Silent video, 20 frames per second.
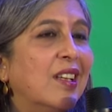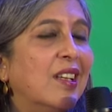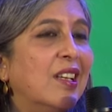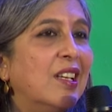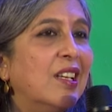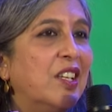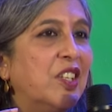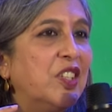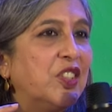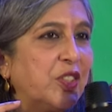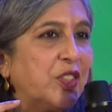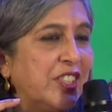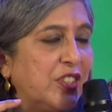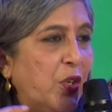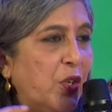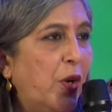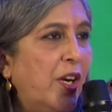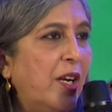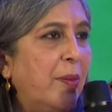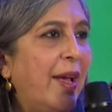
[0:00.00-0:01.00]
So this
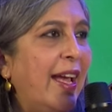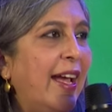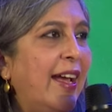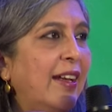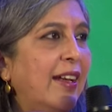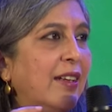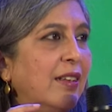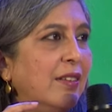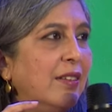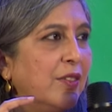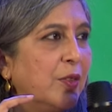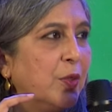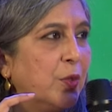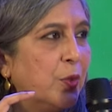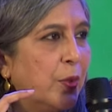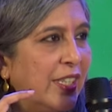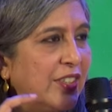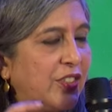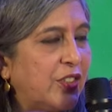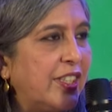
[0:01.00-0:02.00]
old man who
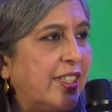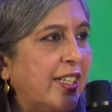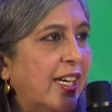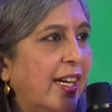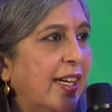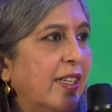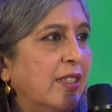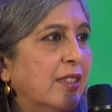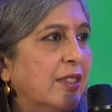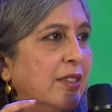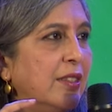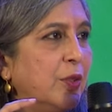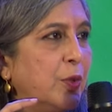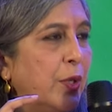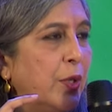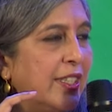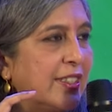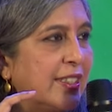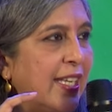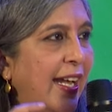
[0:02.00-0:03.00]
has retired, who
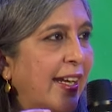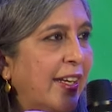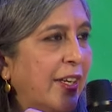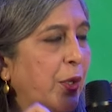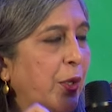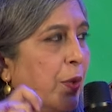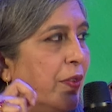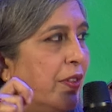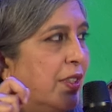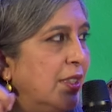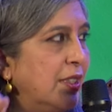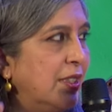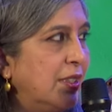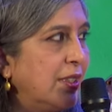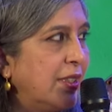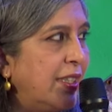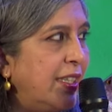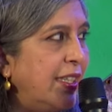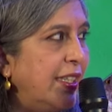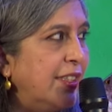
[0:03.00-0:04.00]
has handed over the
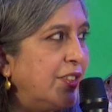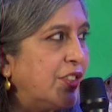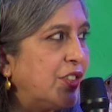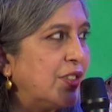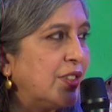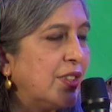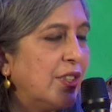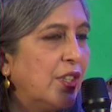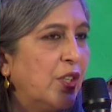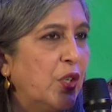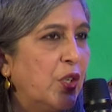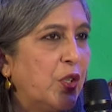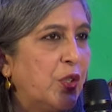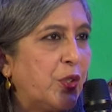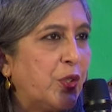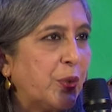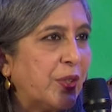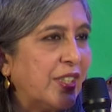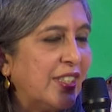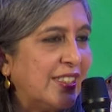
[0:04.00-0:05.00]
keys to
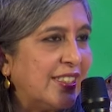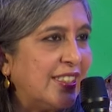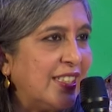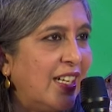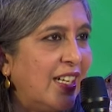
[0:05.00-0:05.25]
the son,